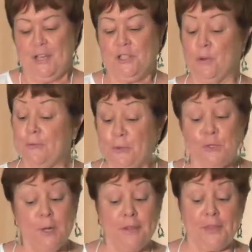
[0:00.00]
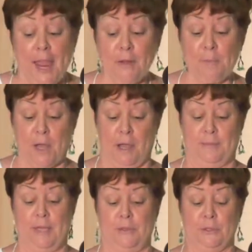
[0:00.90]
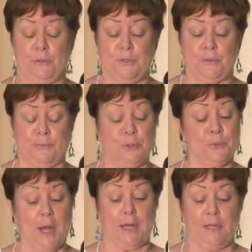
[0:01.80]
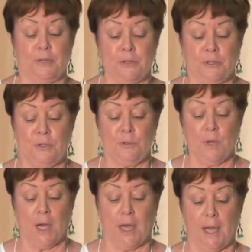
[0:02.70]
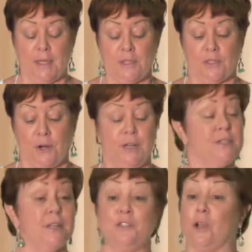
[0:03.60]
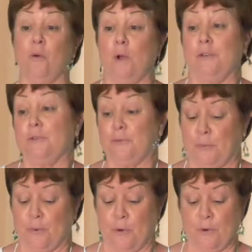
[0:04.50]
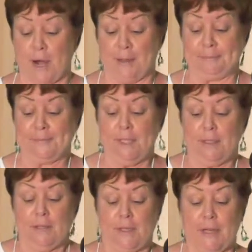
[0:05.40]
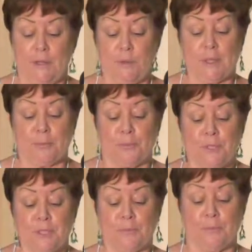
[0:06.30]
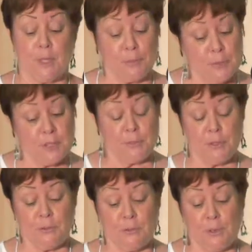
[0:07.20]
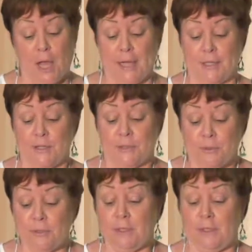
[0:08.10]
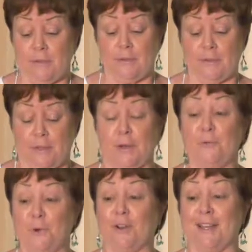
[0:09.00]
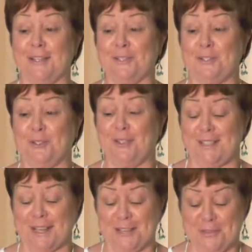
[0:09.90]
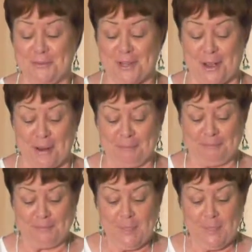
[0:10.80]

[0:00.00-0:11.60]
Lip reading: So I first want to thank Bob and those first pioneers who started such a wonderful program. They knew what the principles to apply, and certainly their work has stood the test of time.